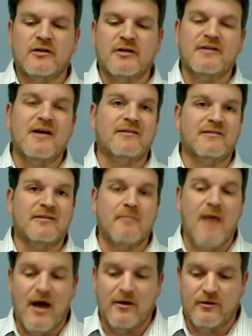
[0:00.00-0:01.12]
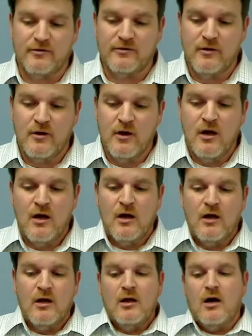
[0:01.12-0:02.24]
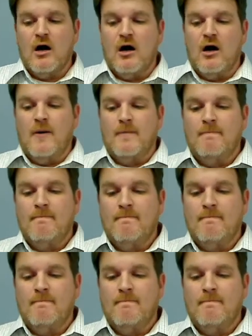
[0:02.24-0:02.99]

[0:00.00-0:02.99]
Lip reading: contested matters. The